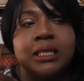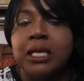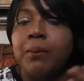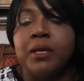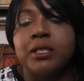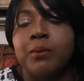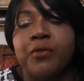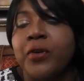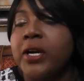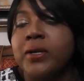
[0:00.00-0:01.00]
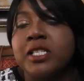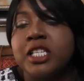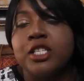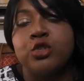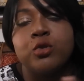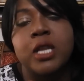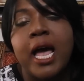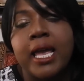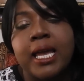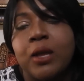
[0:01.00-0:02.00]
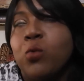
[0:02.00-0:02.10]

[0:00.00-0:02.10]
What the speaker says: and tell me some fragrances you like,